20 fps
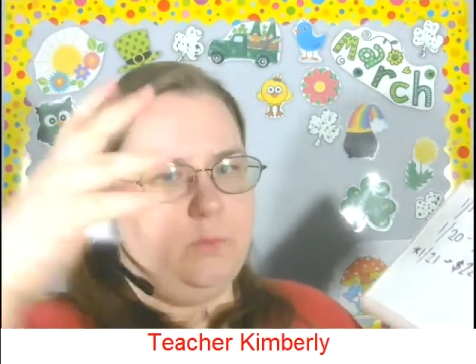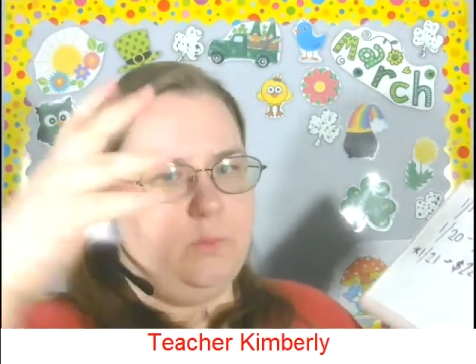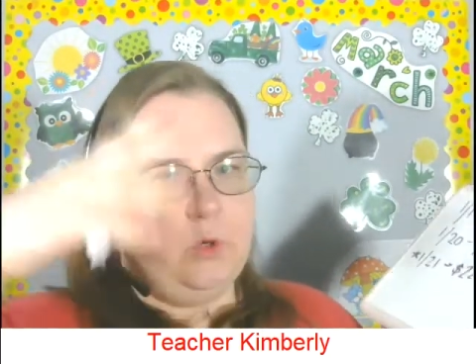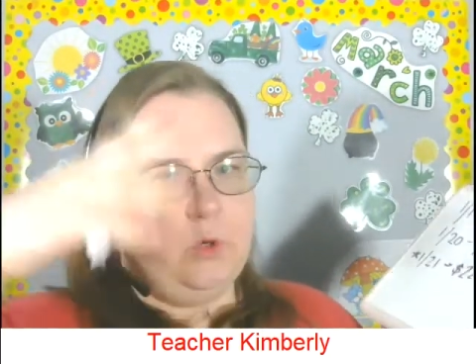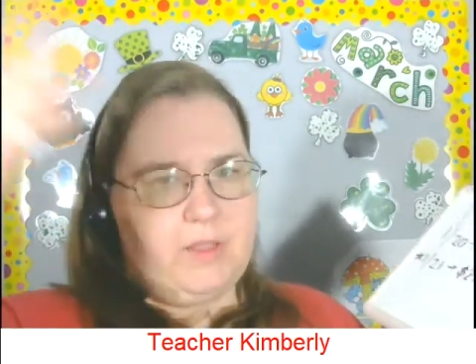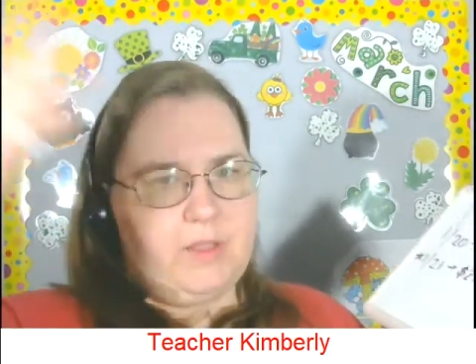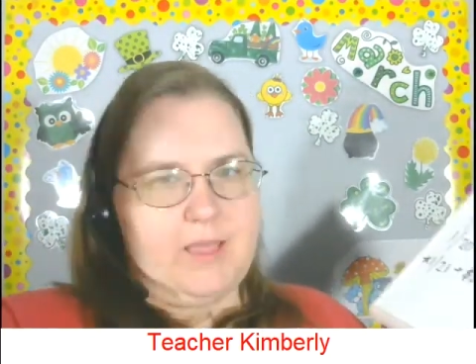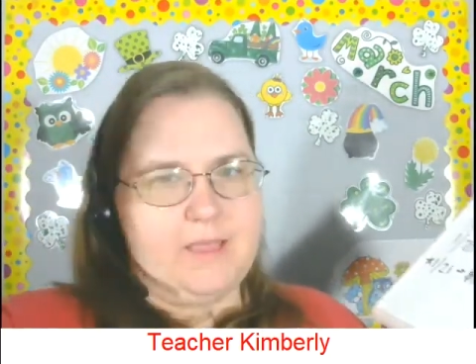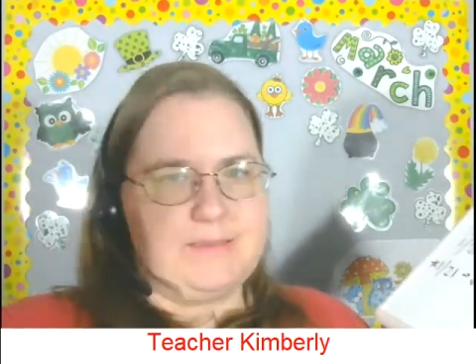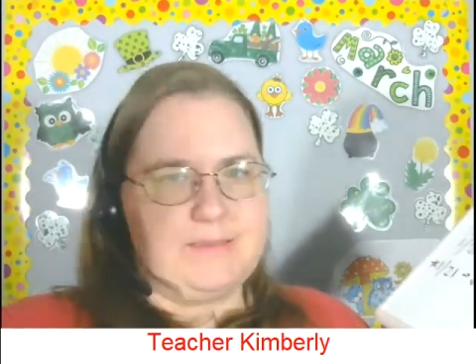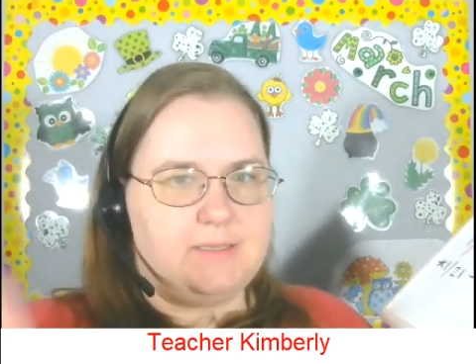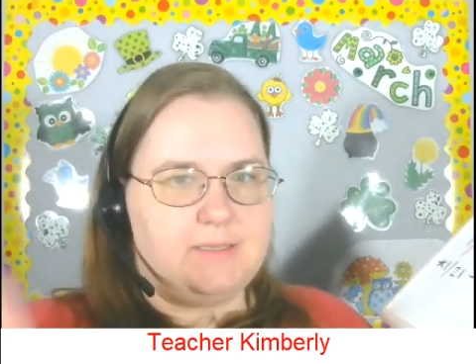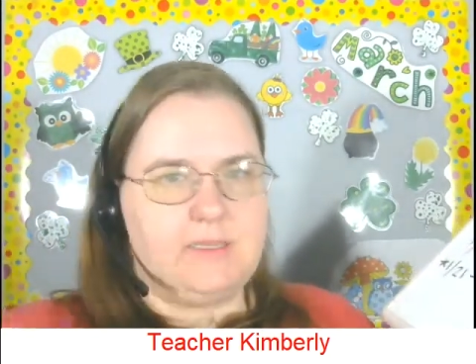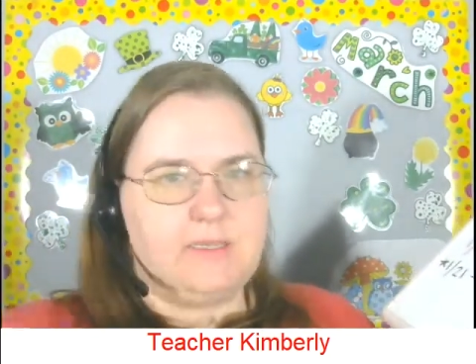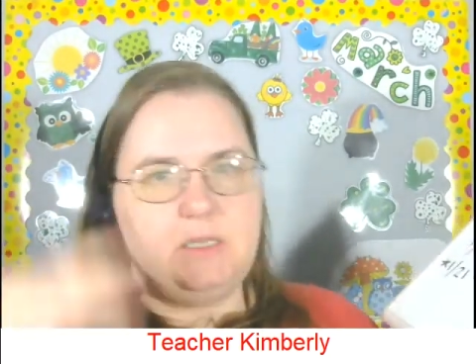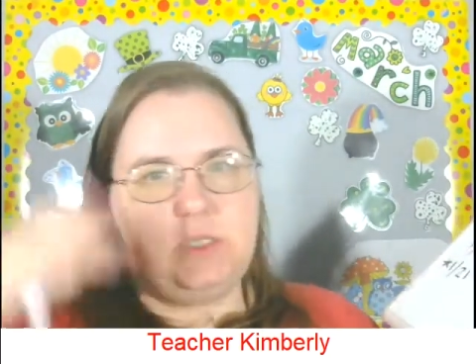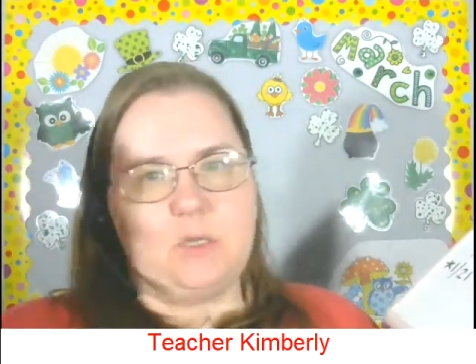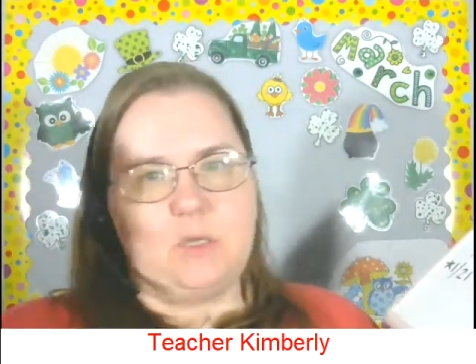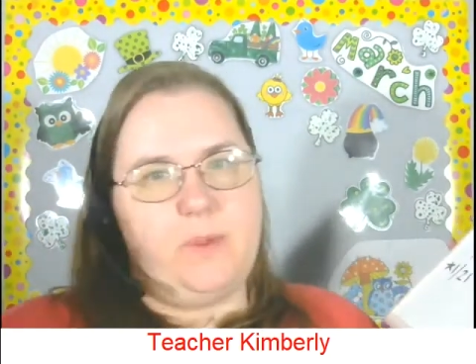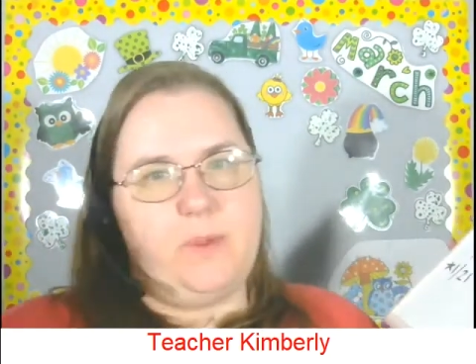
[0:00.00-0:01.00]
more classes I
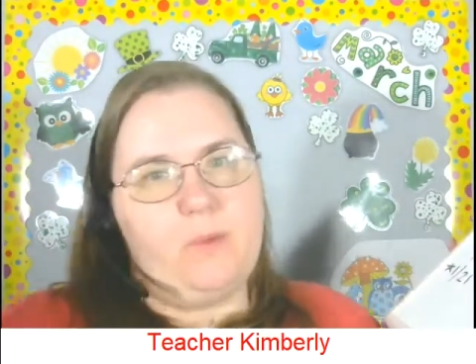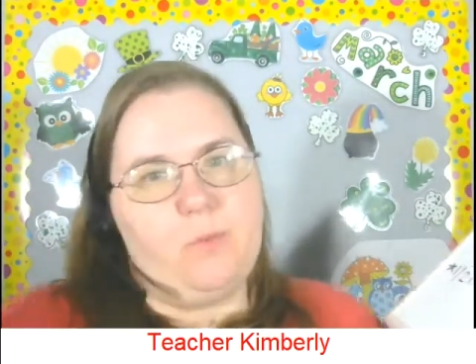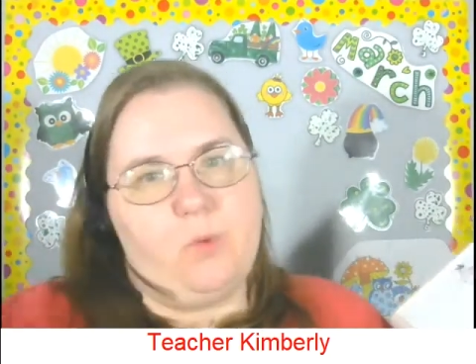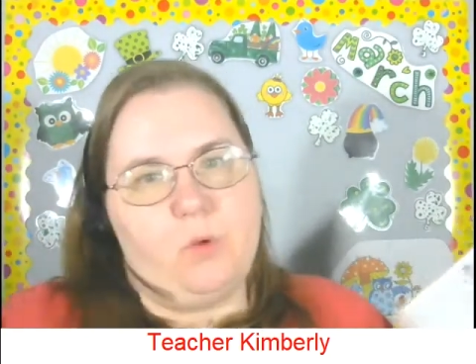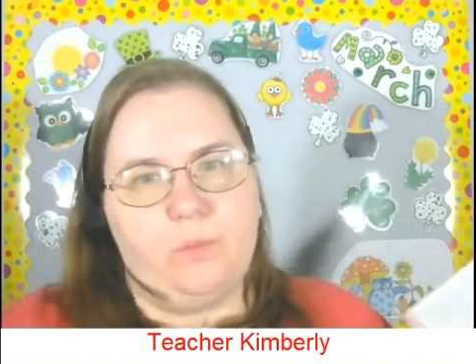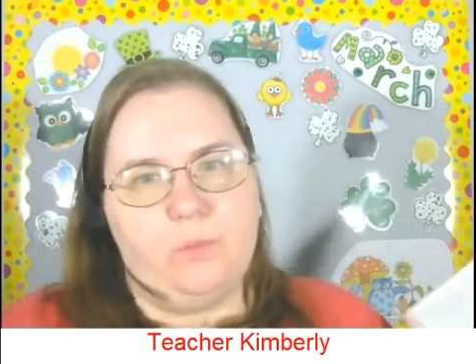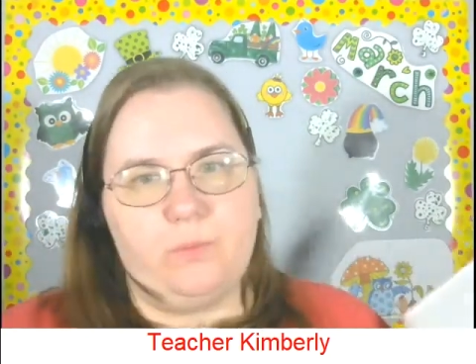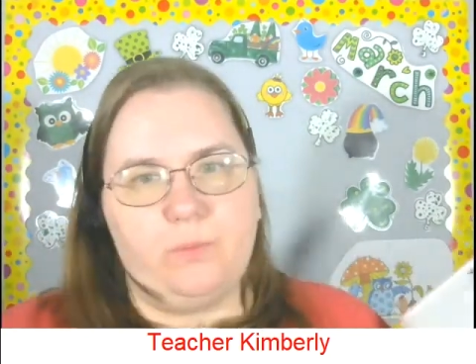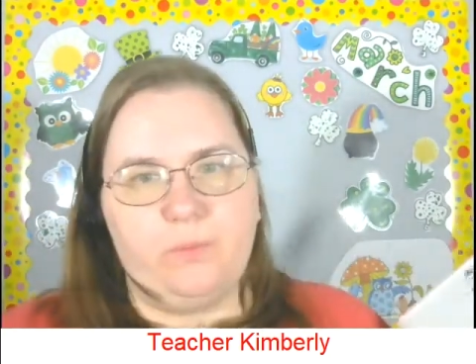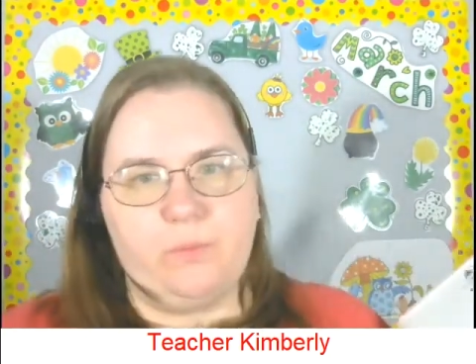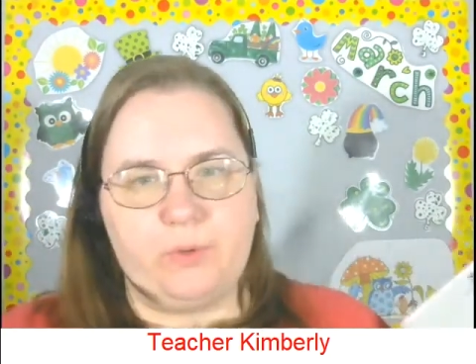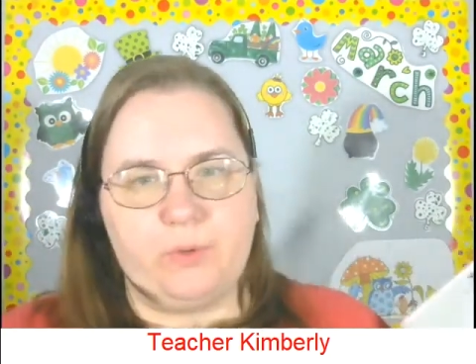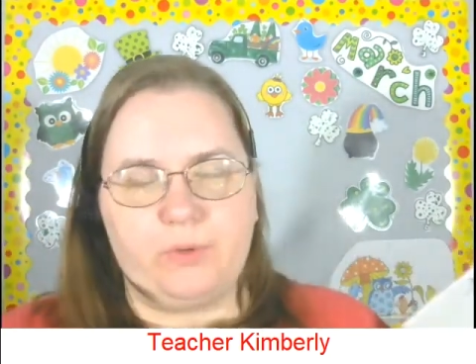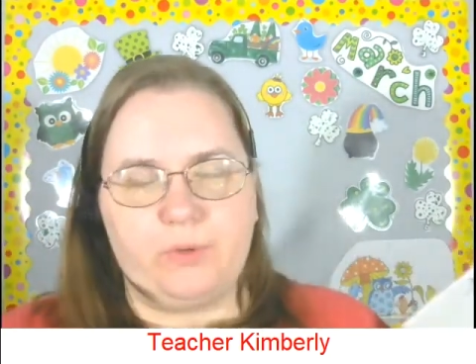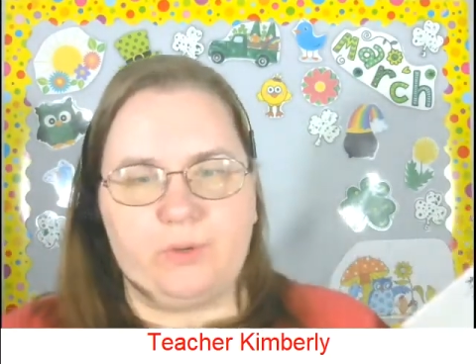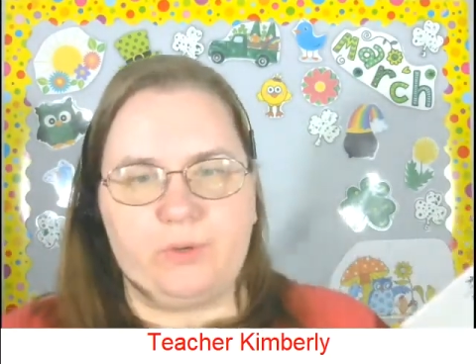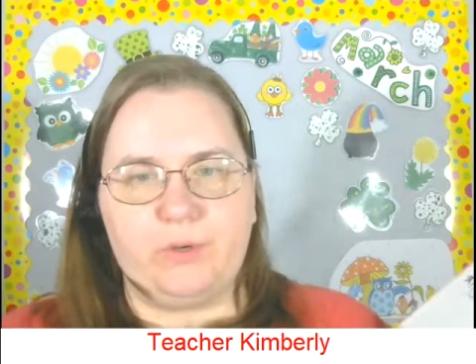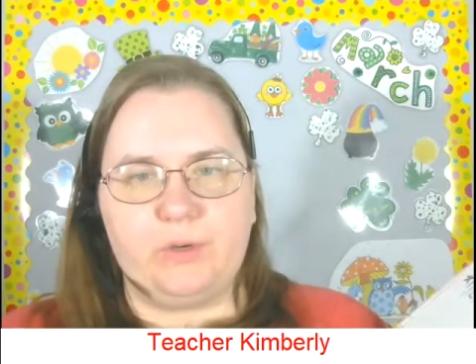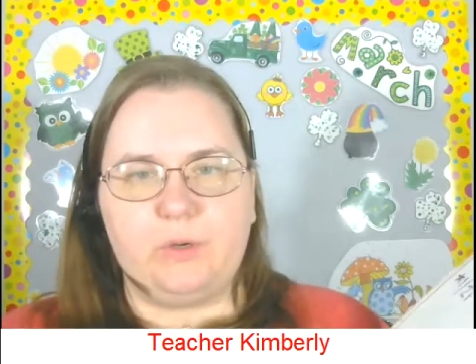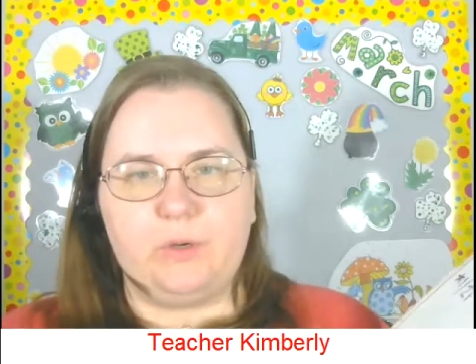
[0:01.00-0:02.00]
teach, I make more per